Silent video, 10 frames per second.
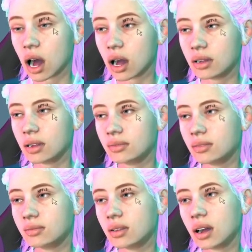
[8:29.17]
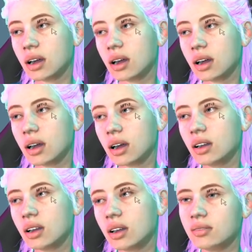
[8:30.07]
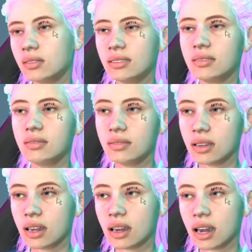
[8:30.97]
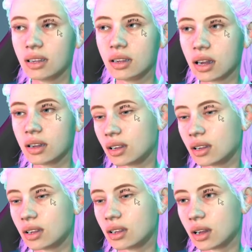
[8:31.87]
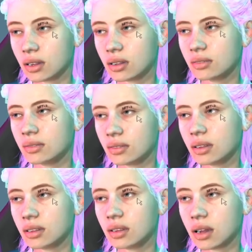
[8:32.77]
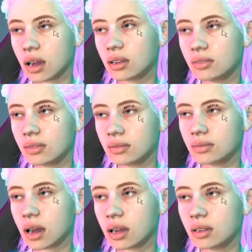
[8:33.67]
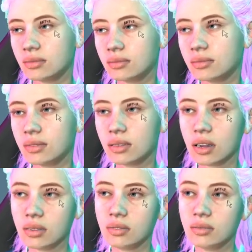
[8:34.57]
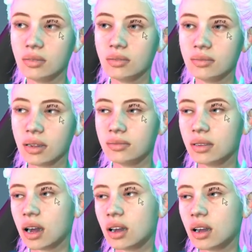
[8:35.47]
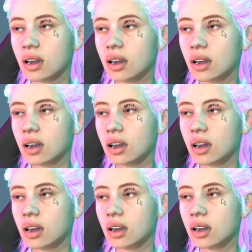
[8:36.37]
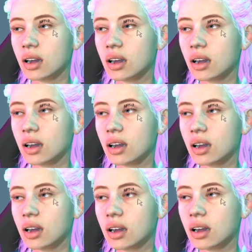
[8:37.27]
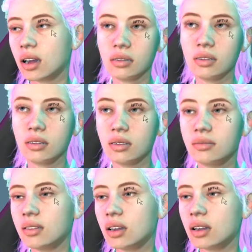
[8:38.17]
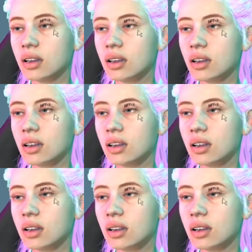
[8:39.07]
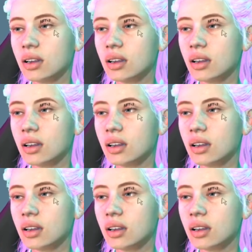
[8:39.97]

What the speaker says: then what we need, no, I just clicked that shit. Well, I think we're fine. No. What the hell is going on? This is not good.